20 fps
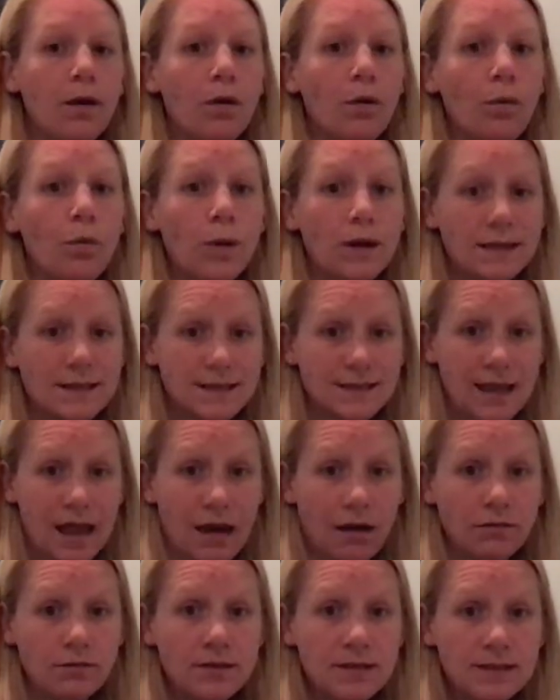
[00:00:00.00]
What
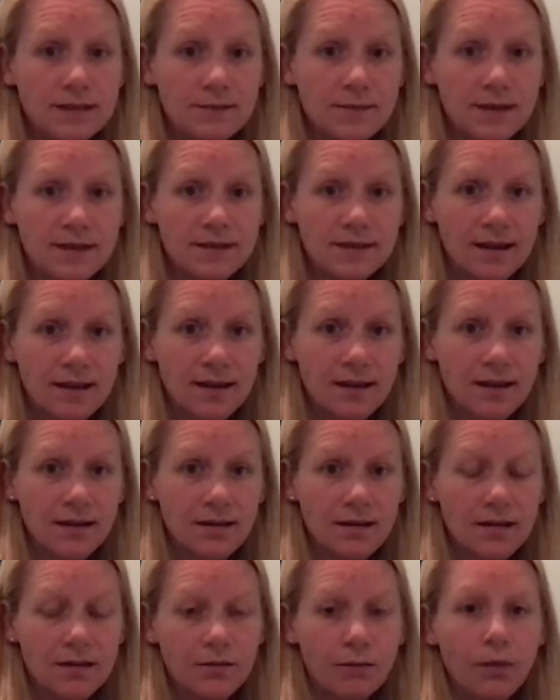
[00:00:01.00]
sound is missing?
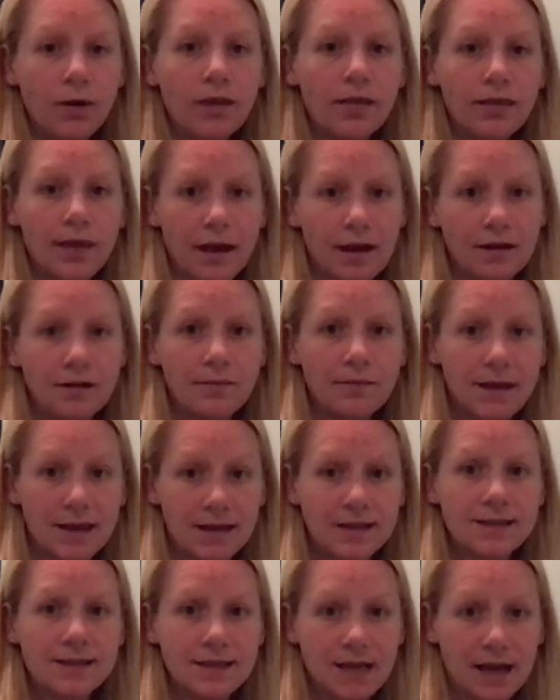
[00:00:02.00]
What letter
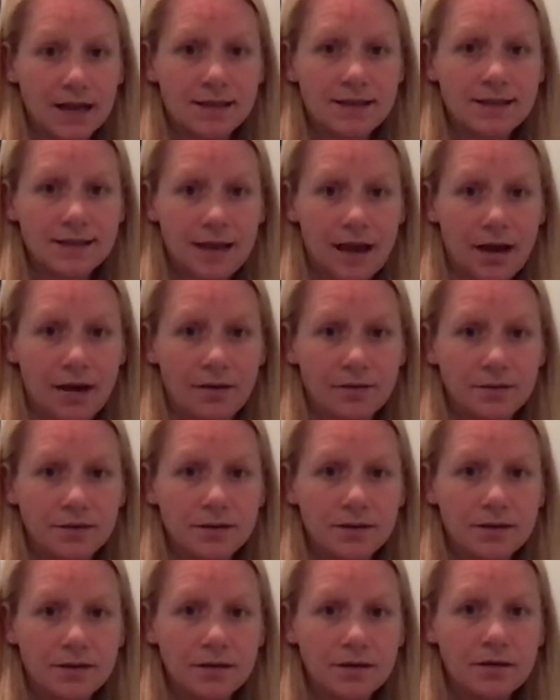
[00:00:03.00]
makes that sound?
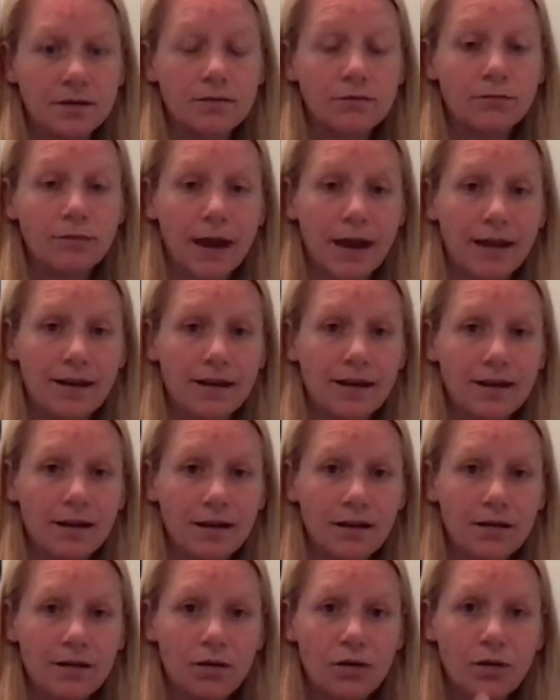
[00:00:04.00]
Write it
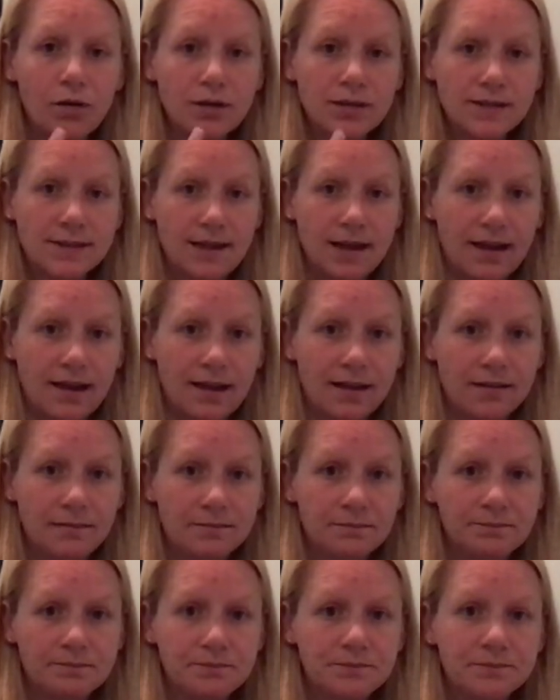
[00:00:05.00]
or say it.
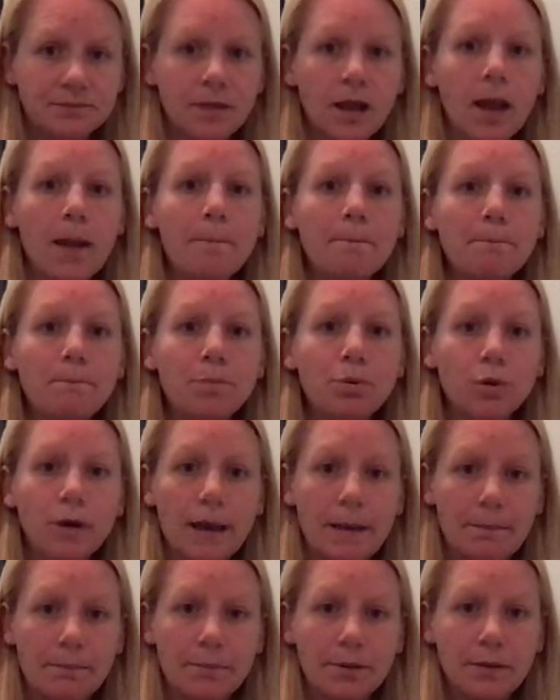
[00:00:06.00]

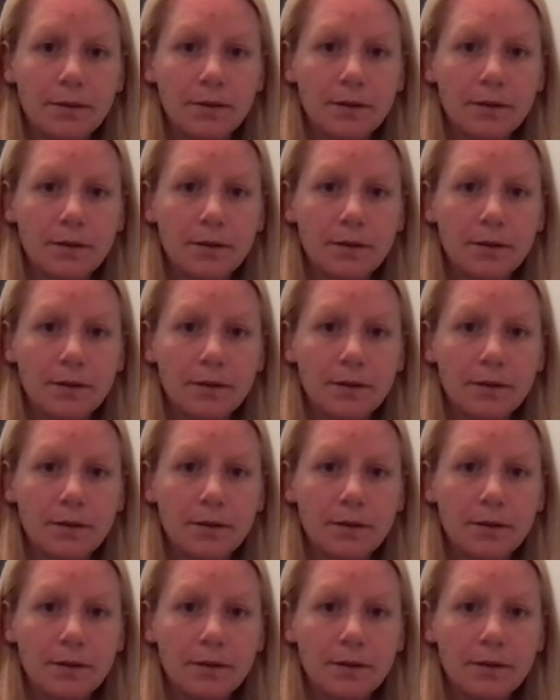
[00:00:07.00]
Brip.